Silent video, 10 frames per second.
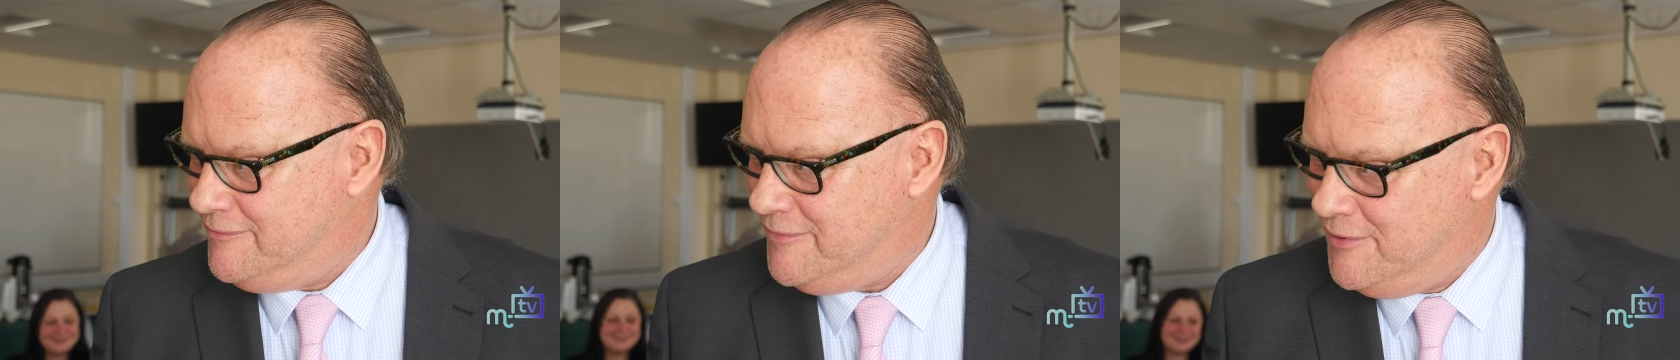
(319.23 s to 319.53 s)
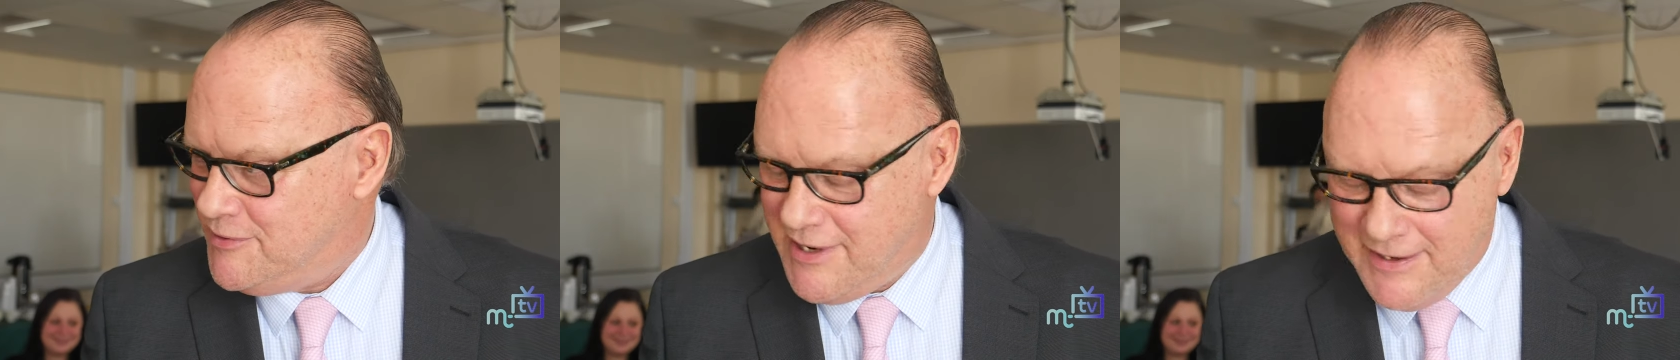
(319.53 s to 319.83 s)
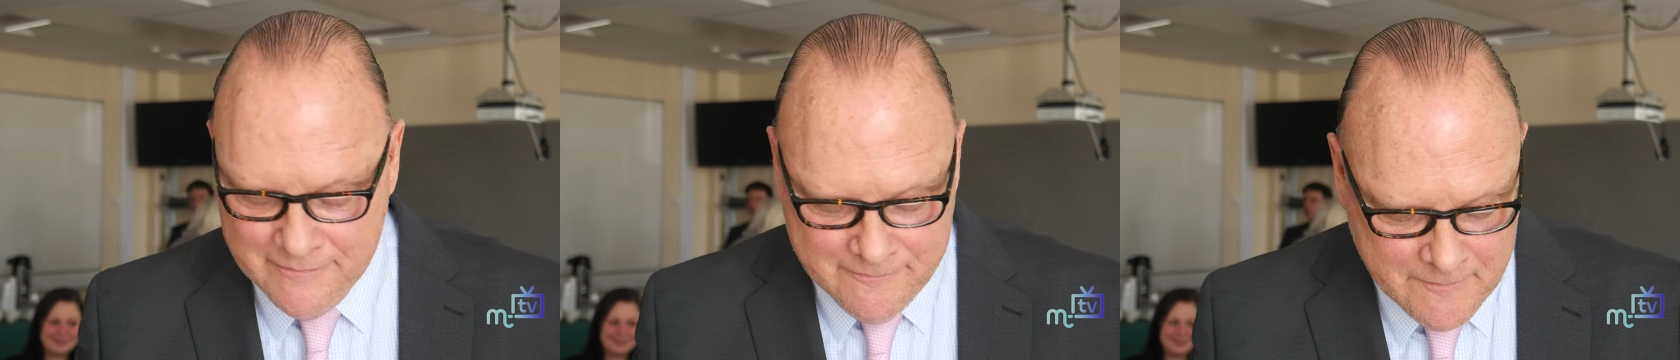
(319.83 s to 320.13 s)
Speaker 1: You
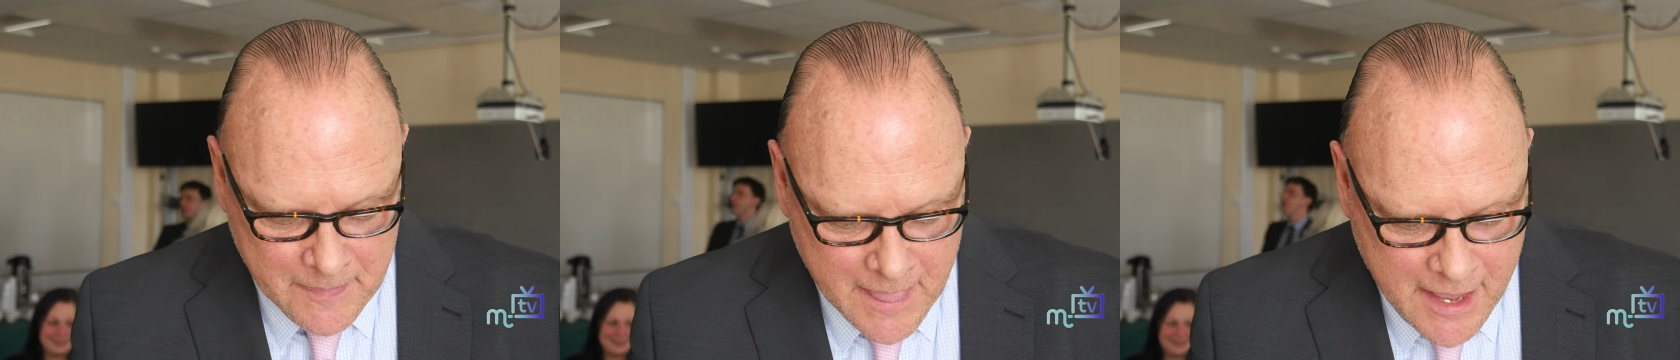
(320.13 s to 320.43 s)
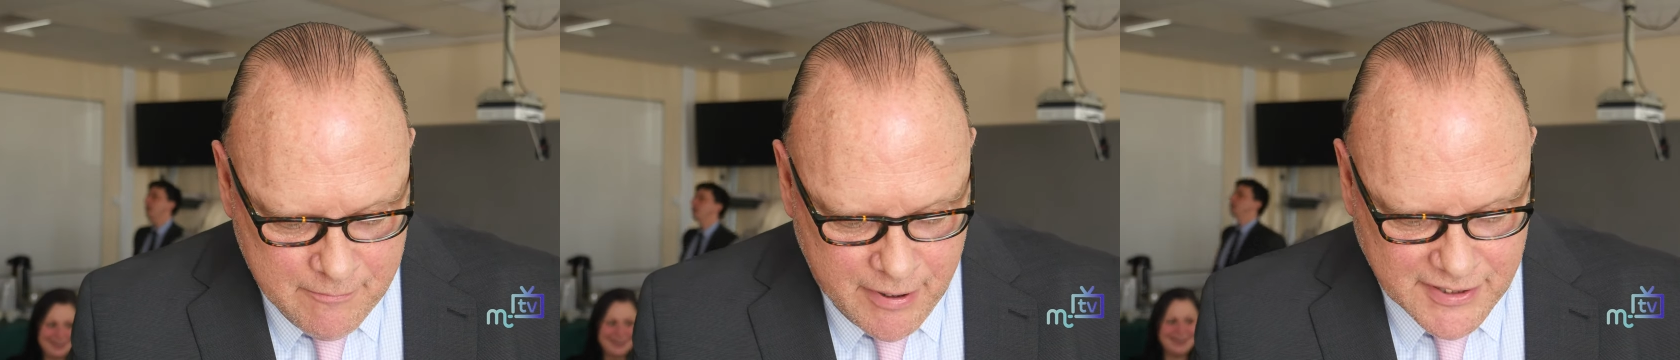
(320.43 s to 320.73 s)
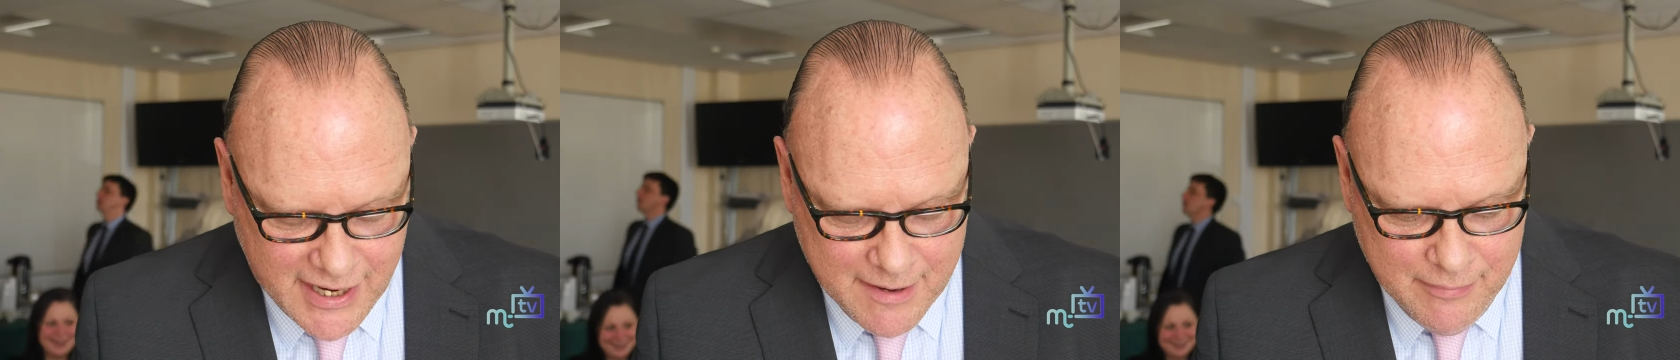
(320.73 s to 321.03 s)
understand?
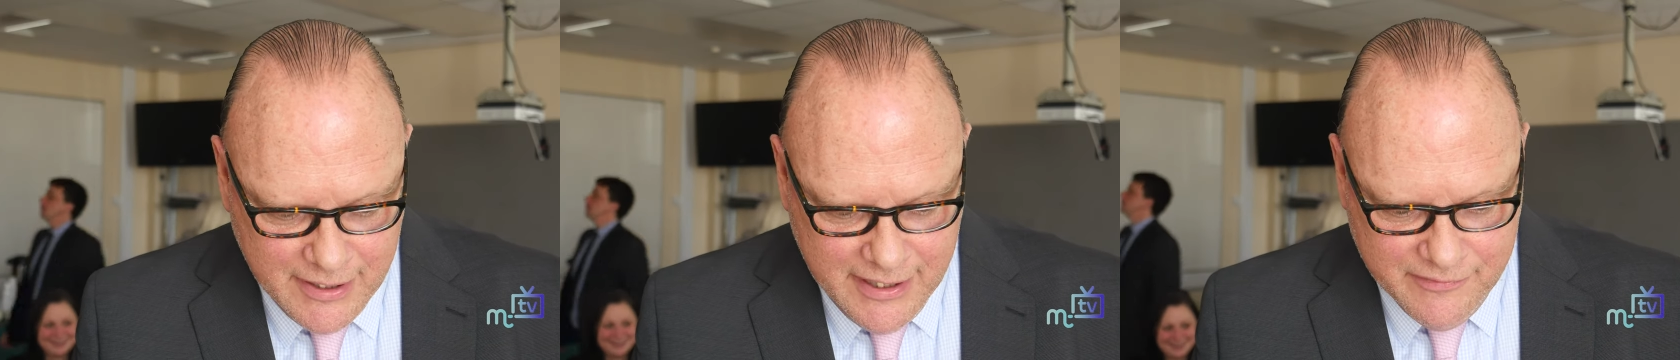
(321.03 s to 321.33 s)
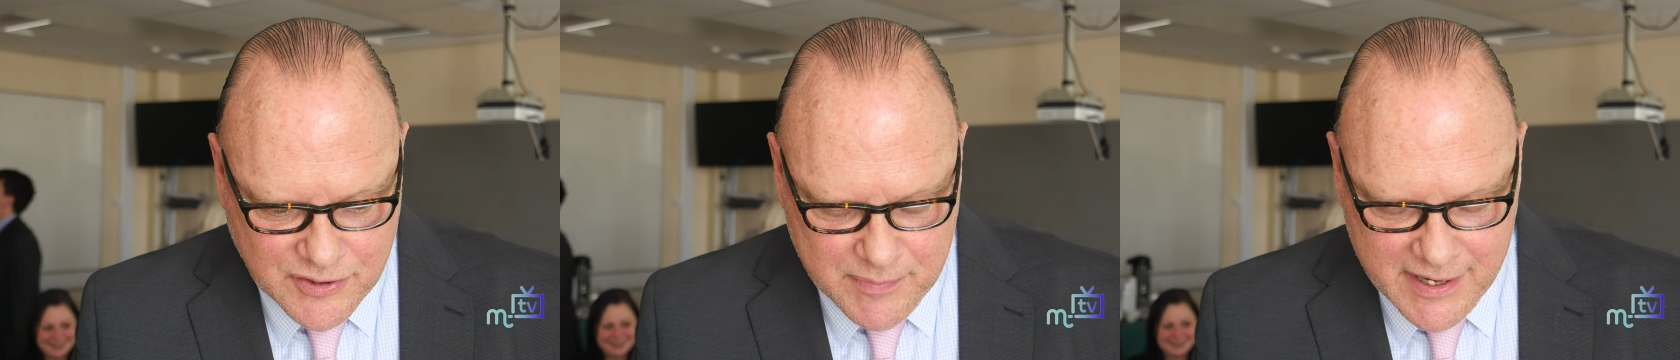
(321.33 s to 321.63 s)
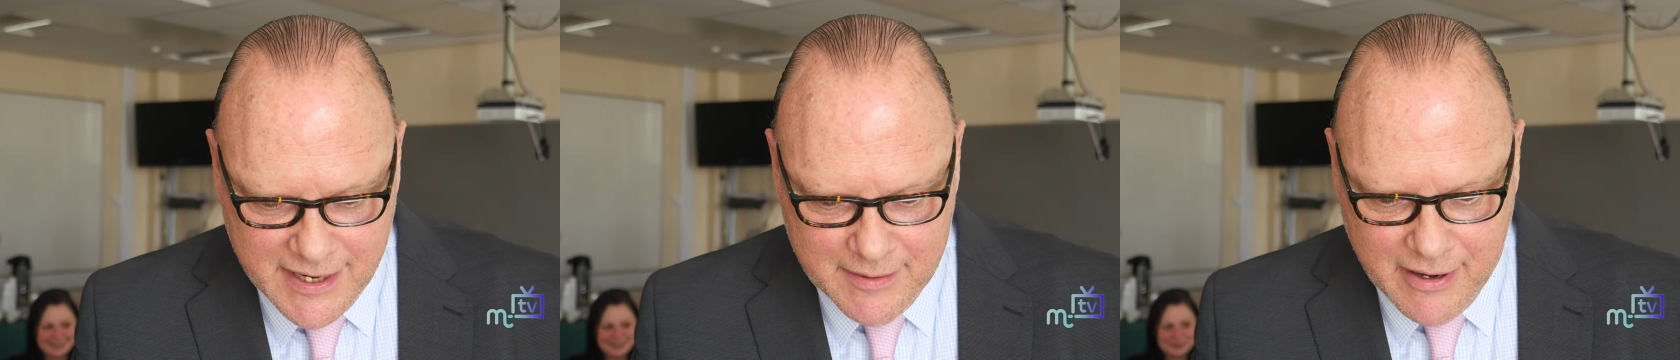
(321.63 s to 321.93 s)
But I believe,
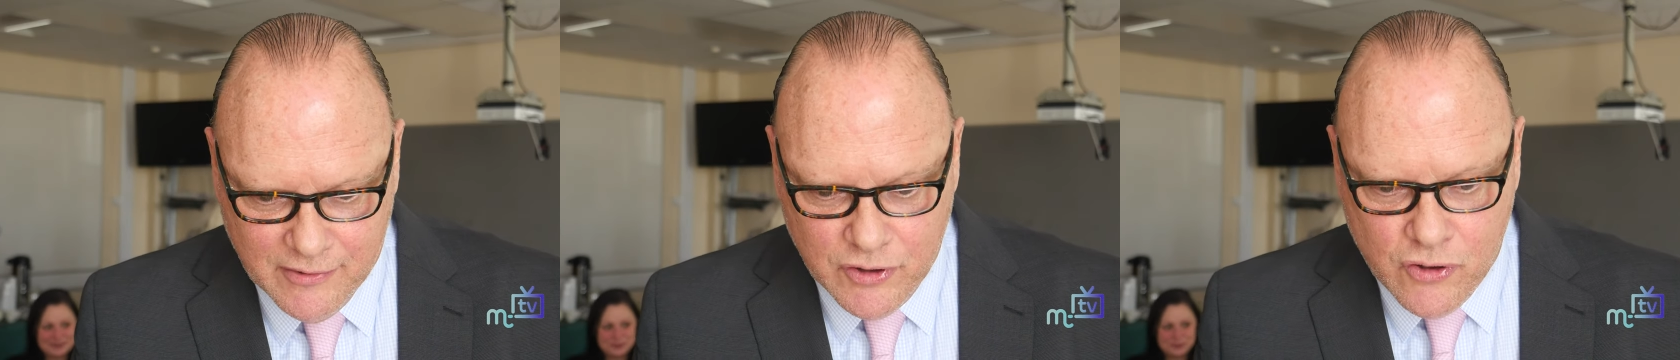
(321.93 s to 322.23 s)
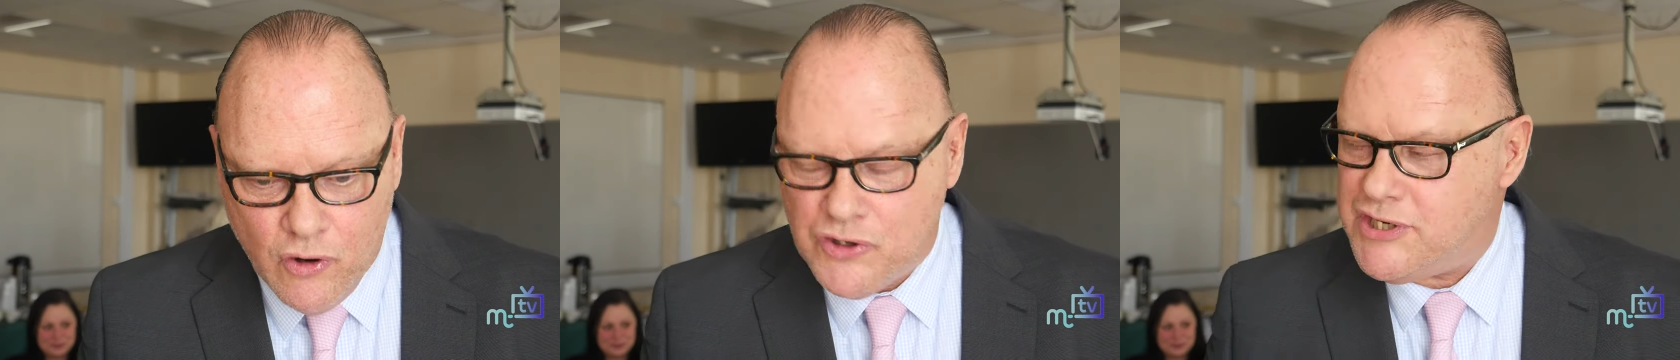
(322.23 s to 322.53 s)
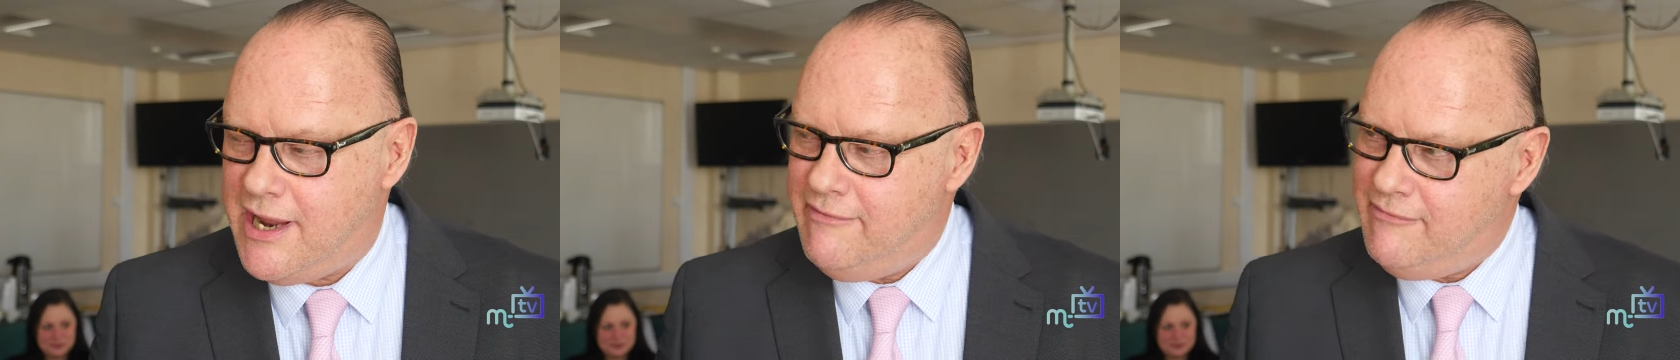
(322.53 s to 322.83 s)
speaking about the
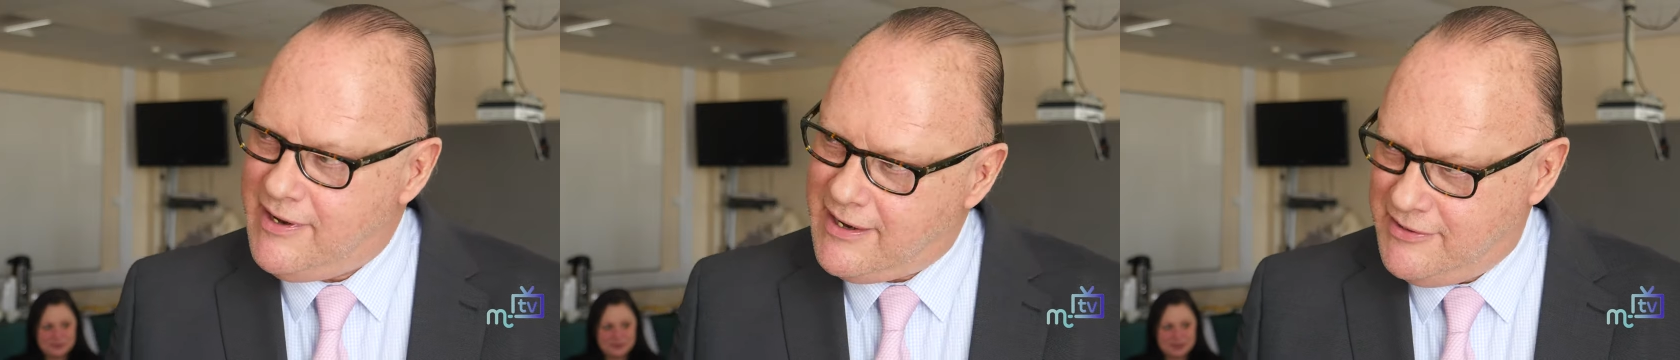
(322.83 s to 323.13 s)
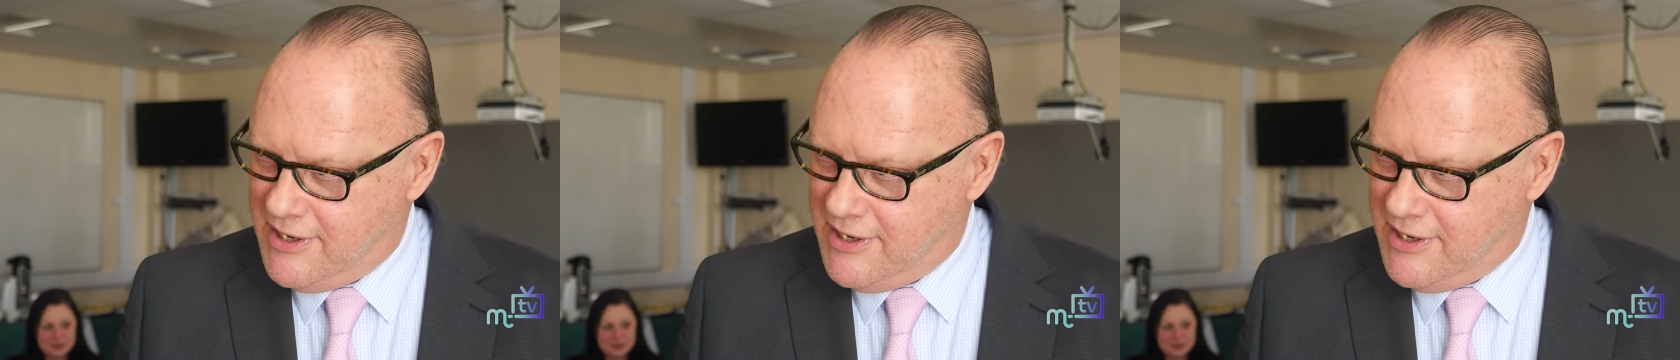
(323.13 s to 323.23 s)
cost saving we can